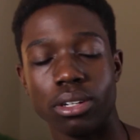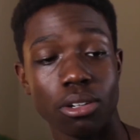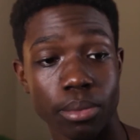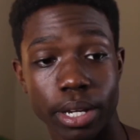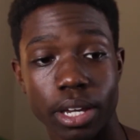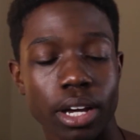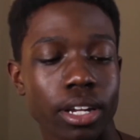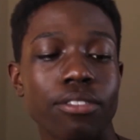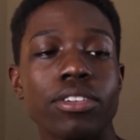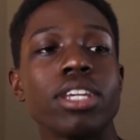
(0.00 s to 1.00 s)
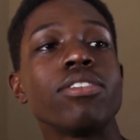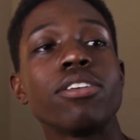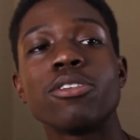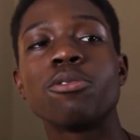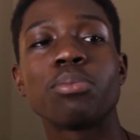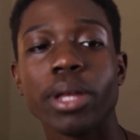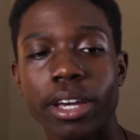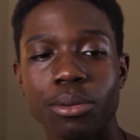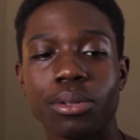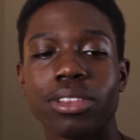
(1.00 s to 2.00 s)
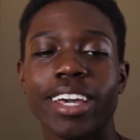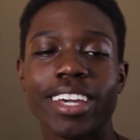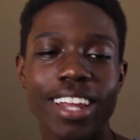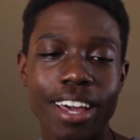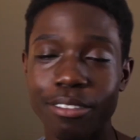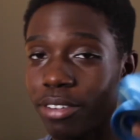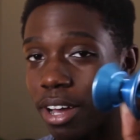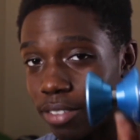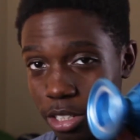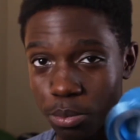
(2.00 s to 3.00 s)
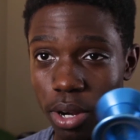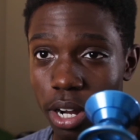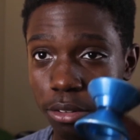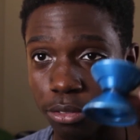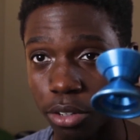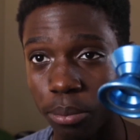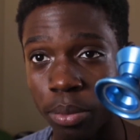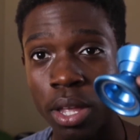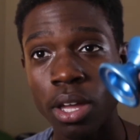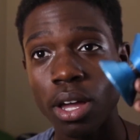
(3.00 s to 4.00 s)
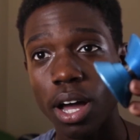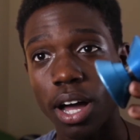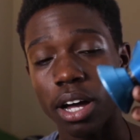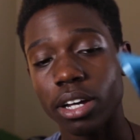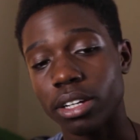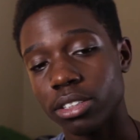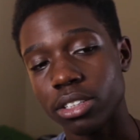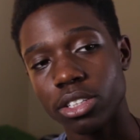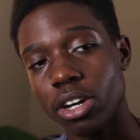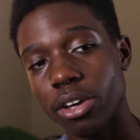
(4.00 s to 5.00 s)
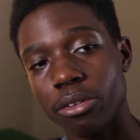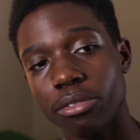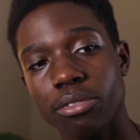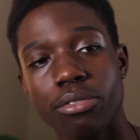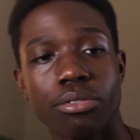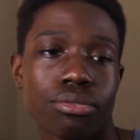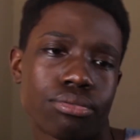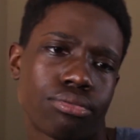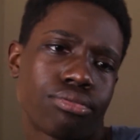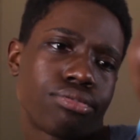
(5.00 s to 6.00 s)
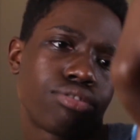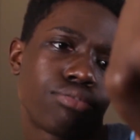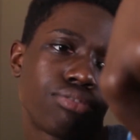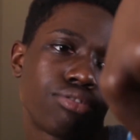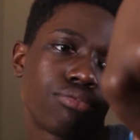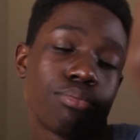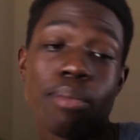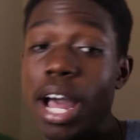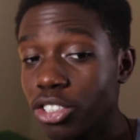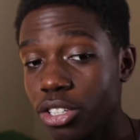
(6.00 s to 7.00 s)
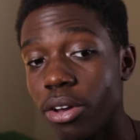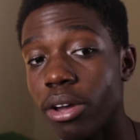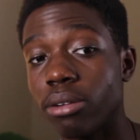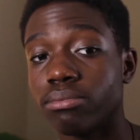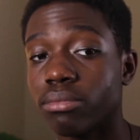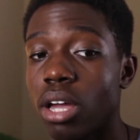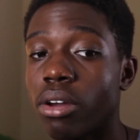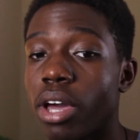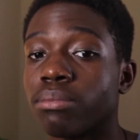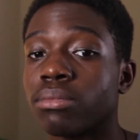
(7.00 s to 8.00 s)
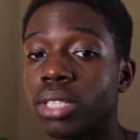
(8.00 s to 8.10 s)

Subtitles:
oh my god, even if you've played with like an N5 Desperado from yo-yo, Magic Yo-Yo, okay.